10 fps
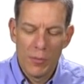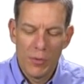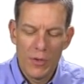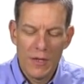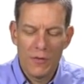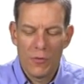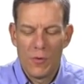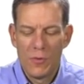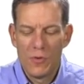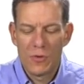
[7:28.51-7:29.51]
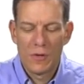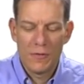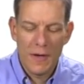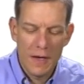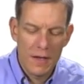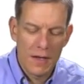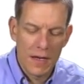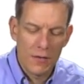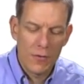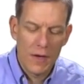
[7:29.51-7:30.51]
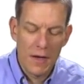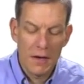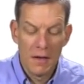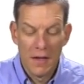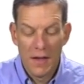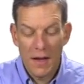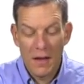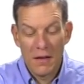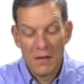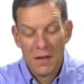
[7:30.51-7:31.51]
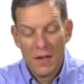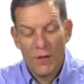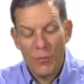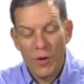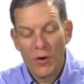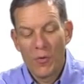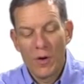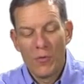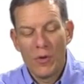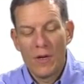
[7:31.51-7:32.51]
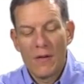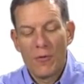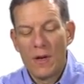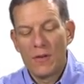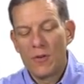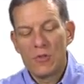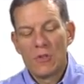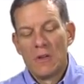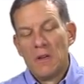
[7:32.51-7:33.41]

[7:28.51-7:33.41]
believes firm 2 is going to fight, then that's fine. And if player 1 really never enters,